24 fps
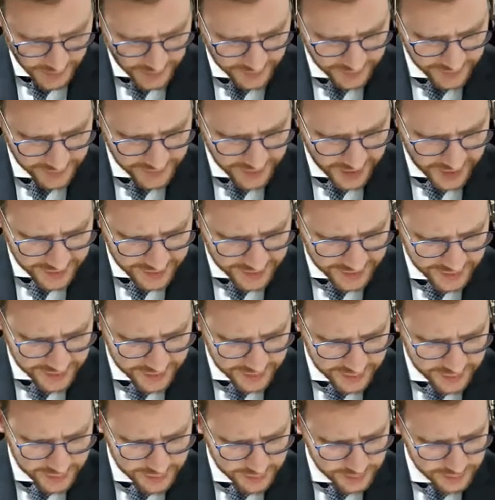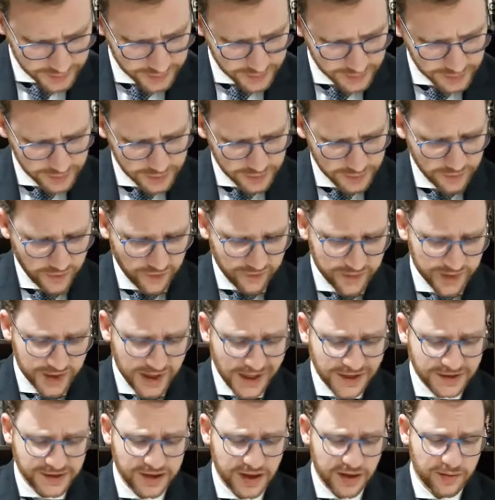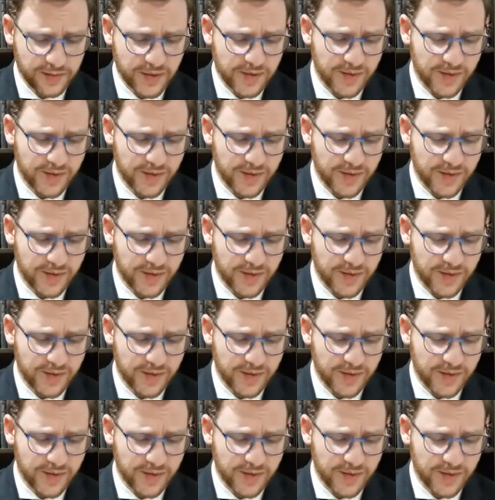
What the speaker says: It says Rav Menashe